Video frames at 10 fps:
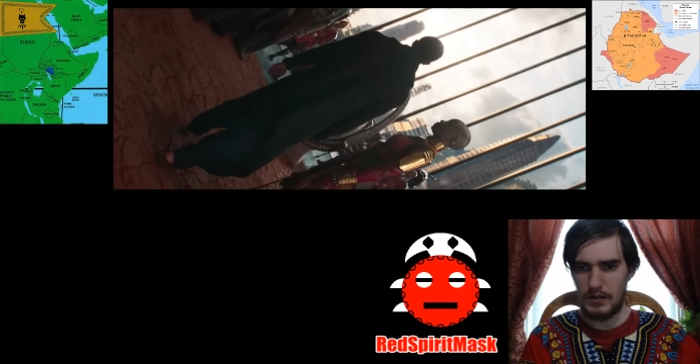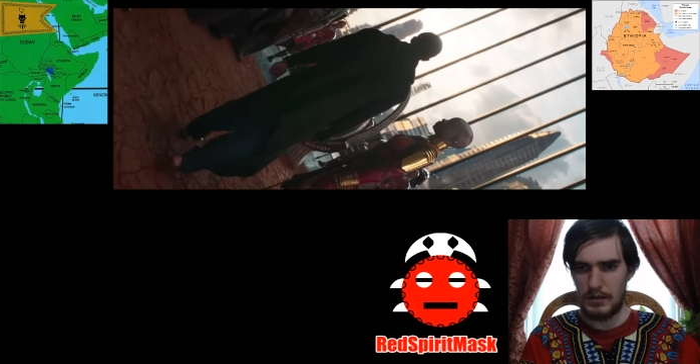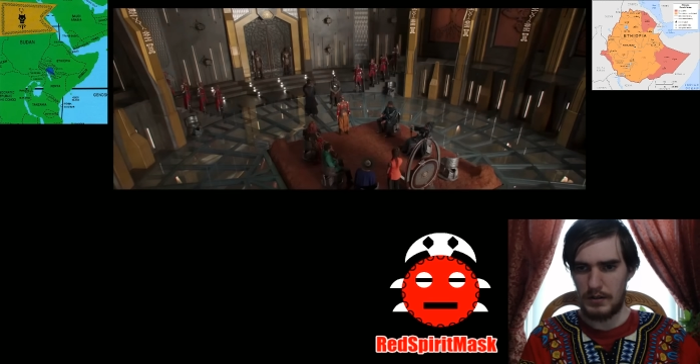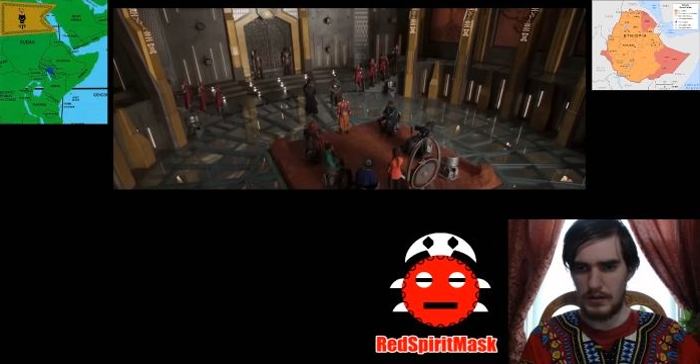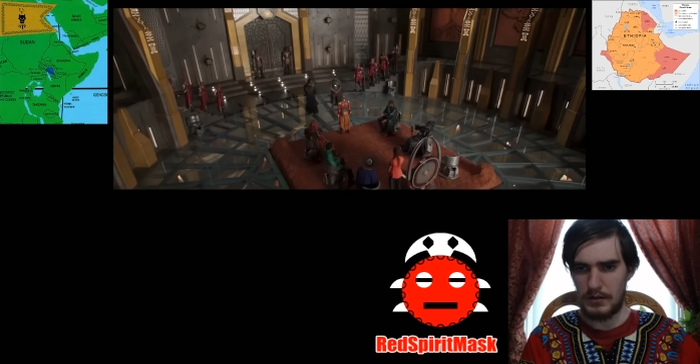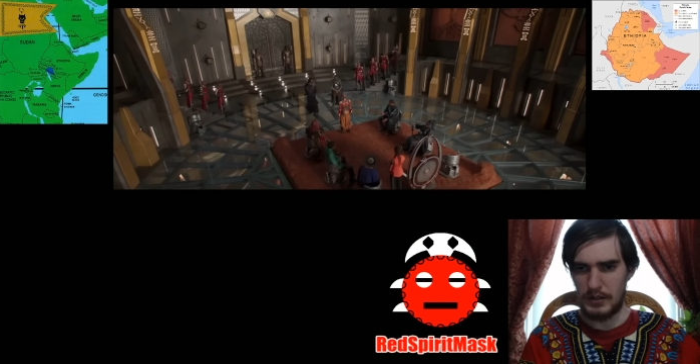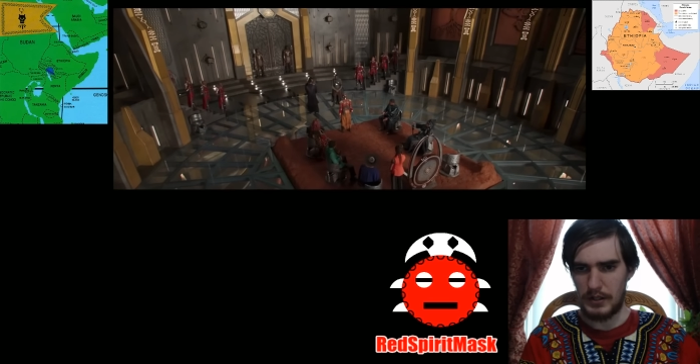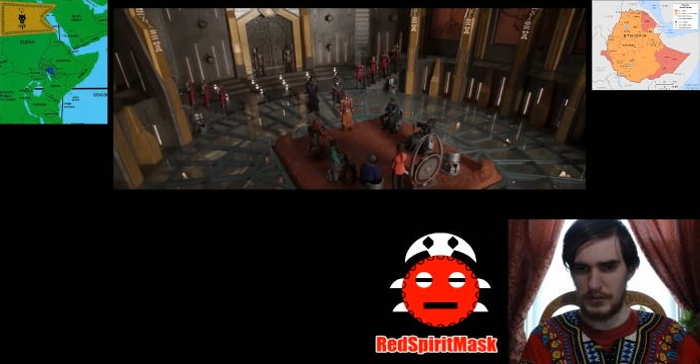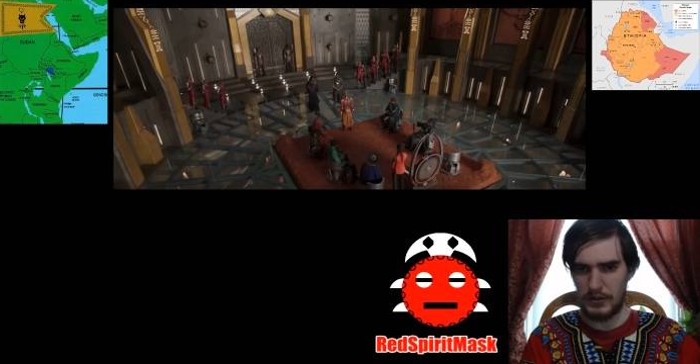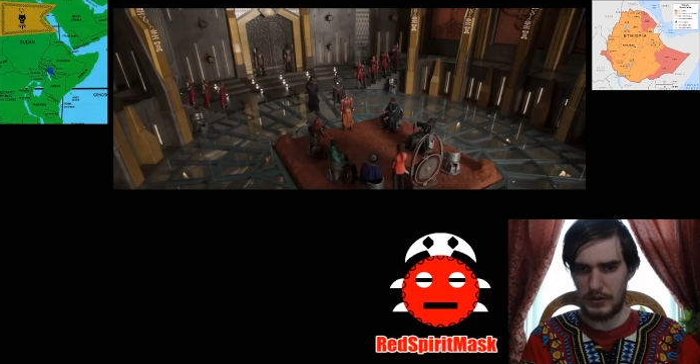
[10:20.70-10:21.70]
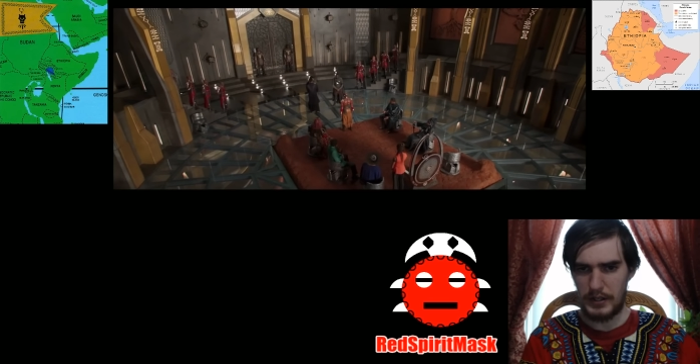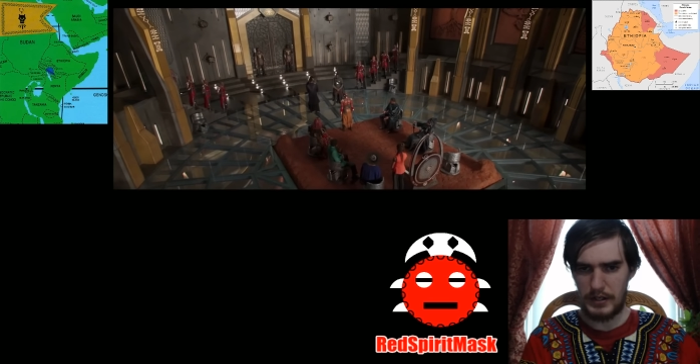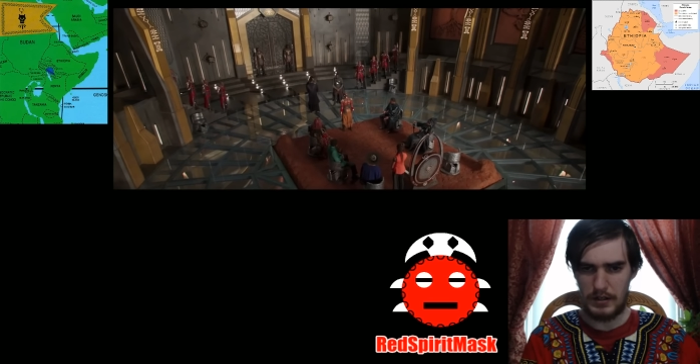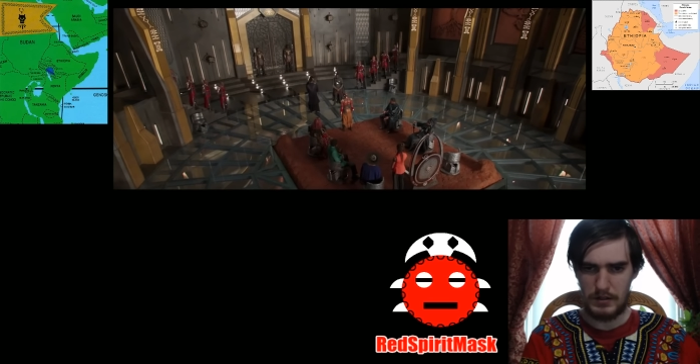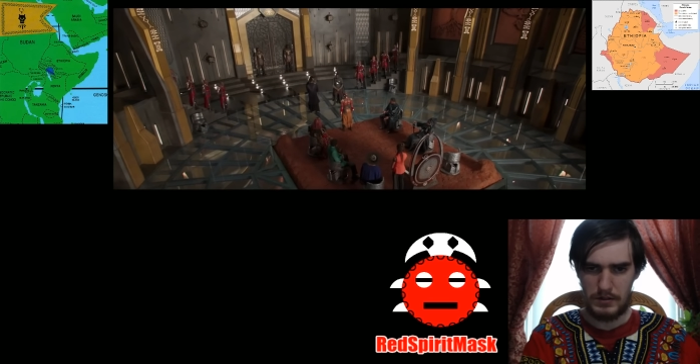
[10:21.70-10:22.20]
Okay, so
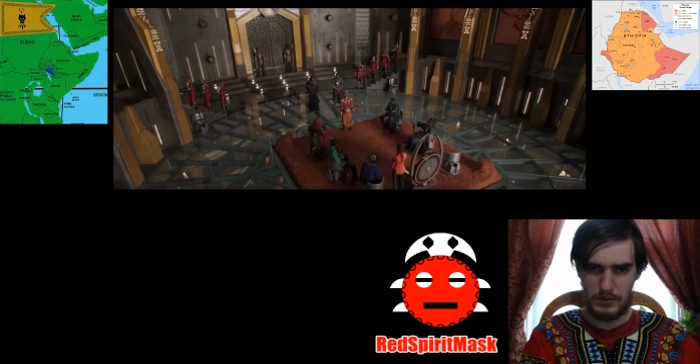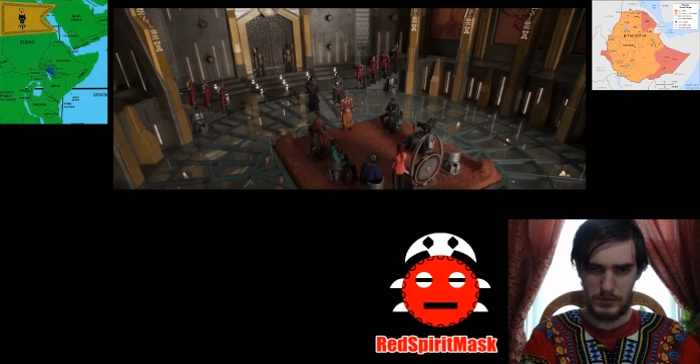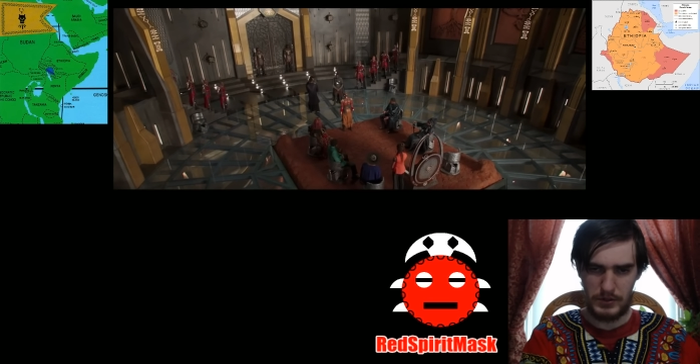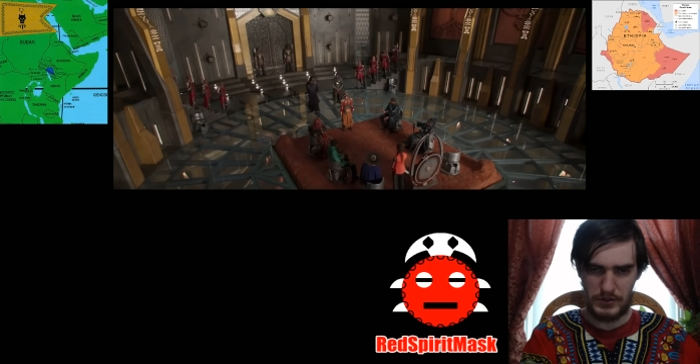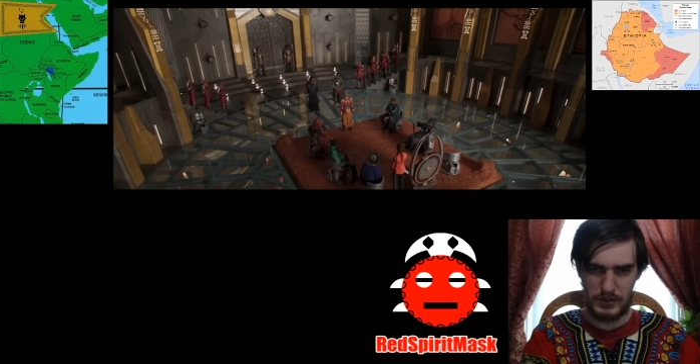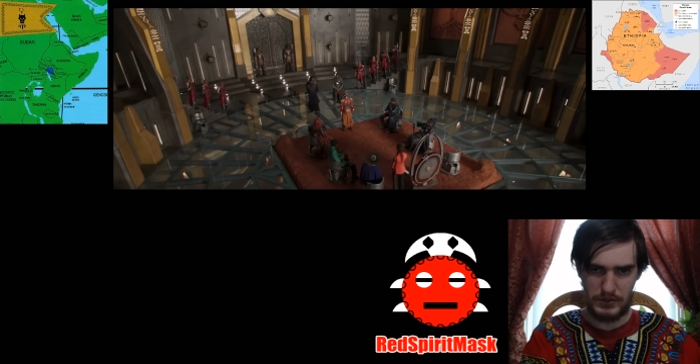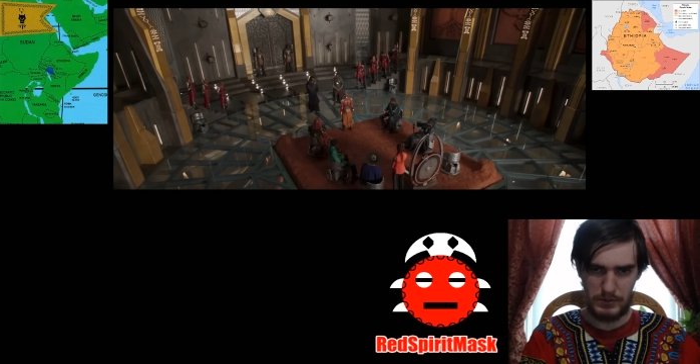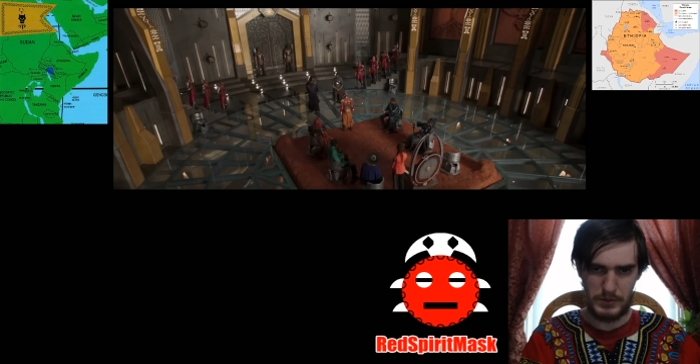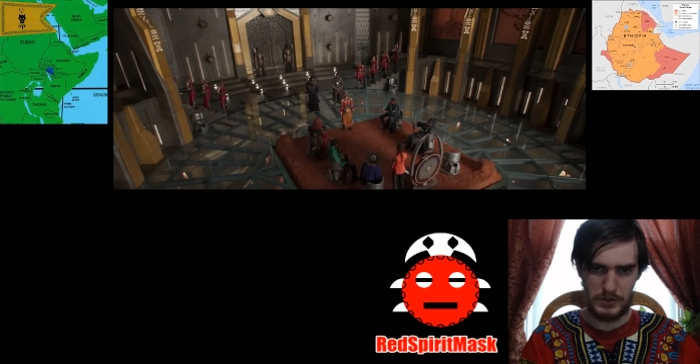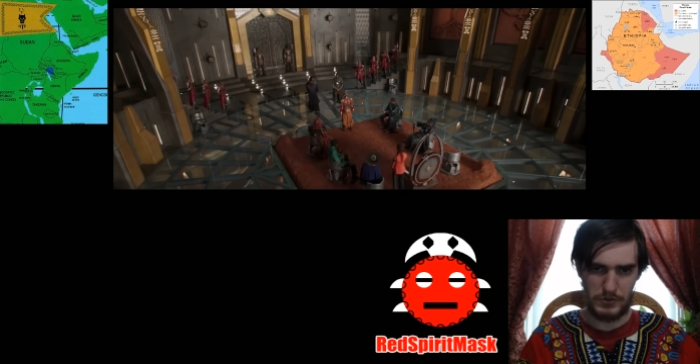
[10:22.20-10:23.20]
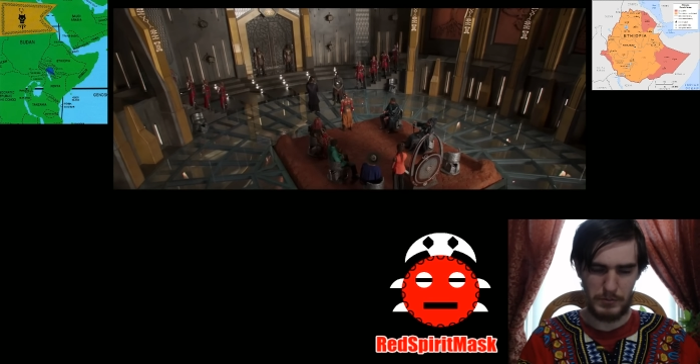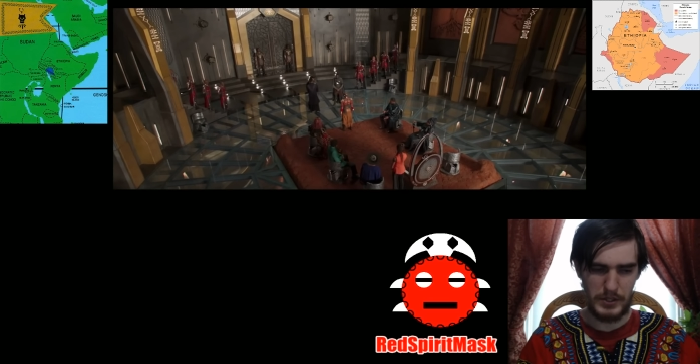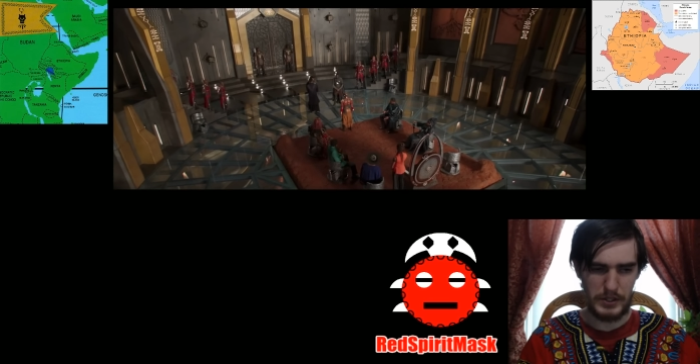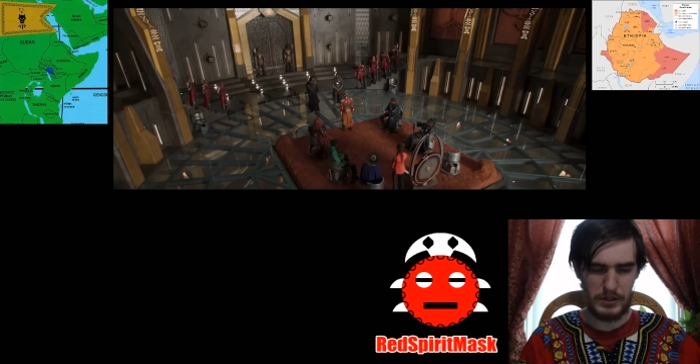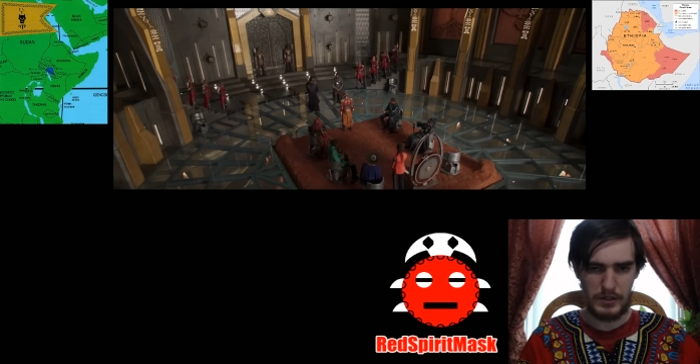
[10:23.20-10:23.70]
here we see some
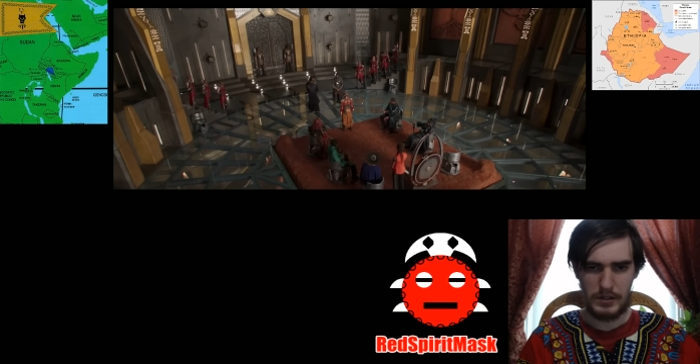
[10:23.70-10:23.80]
Nsibidi